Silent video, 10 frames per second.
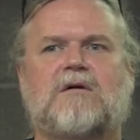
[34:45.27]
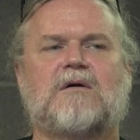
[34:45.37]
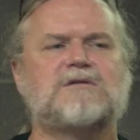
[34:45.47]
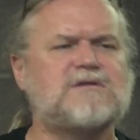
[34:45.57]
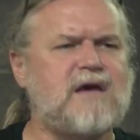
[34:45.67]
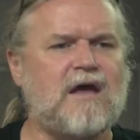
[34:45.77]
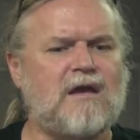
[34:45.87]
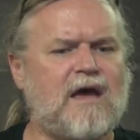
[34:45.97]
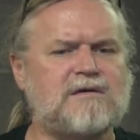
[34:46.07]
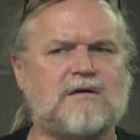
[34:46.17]
Just say it
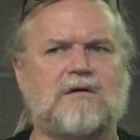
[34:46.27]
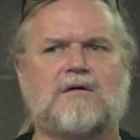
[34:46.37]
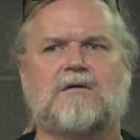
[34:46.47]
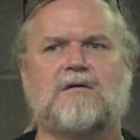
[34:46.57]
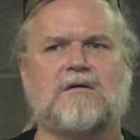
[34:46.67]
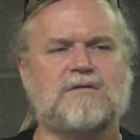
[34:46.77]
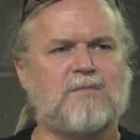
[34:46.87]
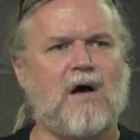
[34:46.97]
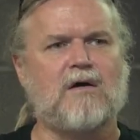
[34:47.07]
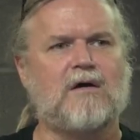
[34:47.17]
nicely.
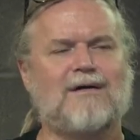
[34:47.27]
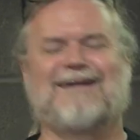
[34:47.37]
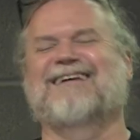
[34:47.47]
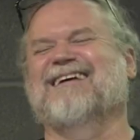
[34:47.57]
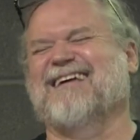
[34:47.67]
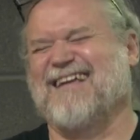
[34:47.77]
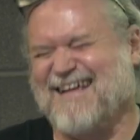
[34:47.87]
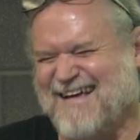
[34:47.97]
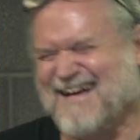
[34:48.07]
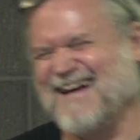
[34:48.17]
No, you can
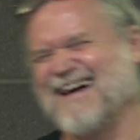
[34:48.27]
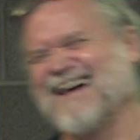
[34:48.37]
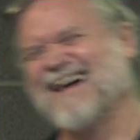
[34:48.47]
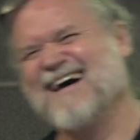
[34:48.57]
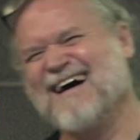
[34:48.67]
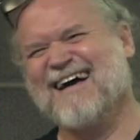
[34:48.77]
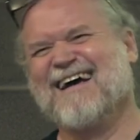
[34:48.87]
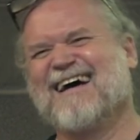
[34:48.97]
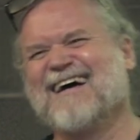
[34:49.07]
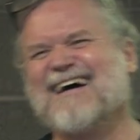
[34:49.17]
block H1,
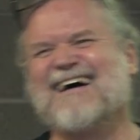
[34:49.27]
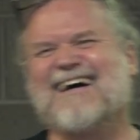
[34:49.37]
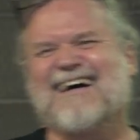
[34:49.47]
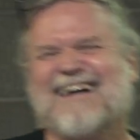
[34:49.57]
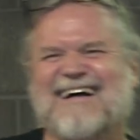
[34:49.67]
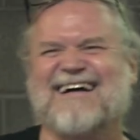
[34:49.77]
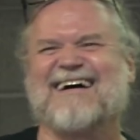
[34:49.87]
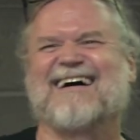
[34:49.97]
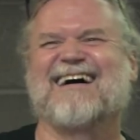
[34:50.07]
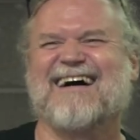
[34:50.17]
I not
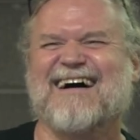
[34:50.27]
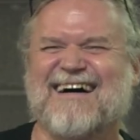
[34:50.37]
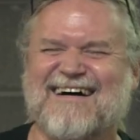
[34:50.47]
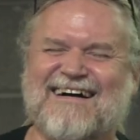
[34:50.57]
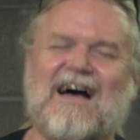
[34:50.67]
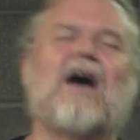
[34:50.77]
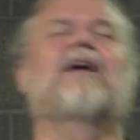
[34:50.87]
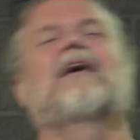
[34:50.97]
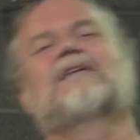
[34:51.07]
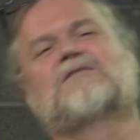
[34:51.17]
it. Oh,
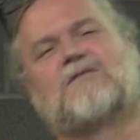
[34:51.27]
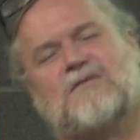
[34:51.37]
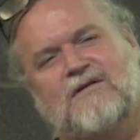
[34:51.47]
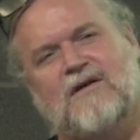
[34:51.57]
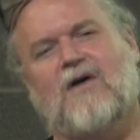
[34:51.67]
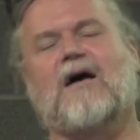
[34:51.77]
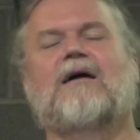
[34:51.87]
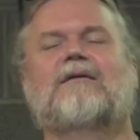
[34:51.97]
can't do, okay.